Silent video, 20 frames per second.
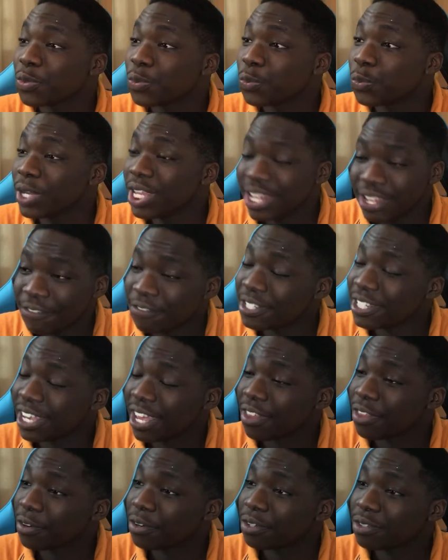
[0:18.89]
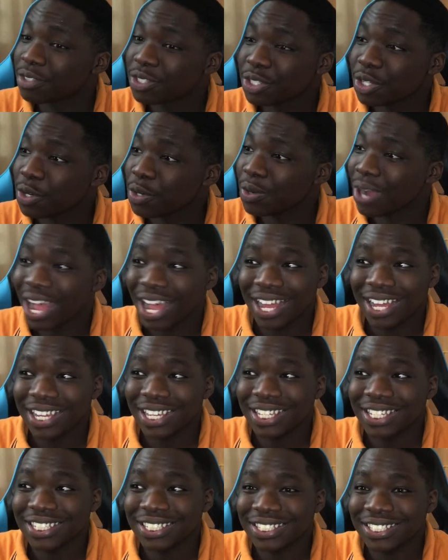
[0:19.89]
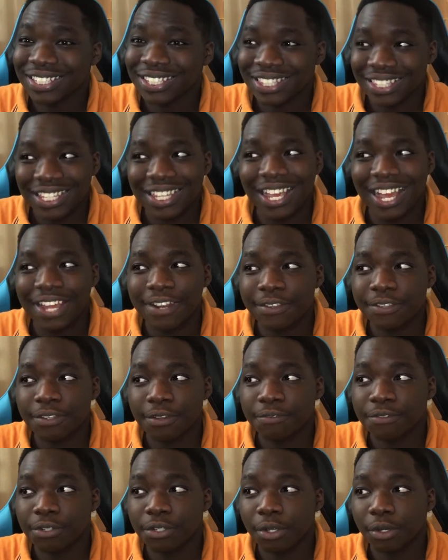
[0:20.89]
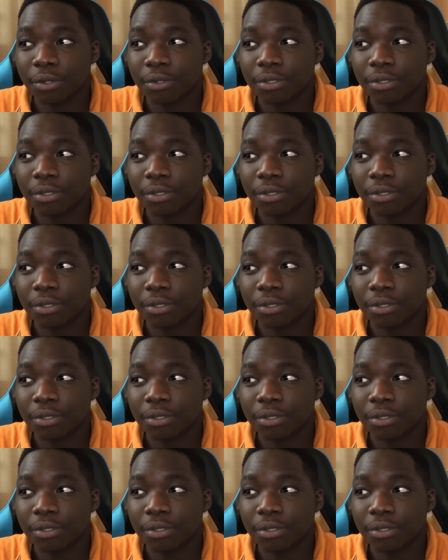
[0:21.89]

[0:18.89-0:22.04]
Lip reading: We live together, so I think I deserve to know.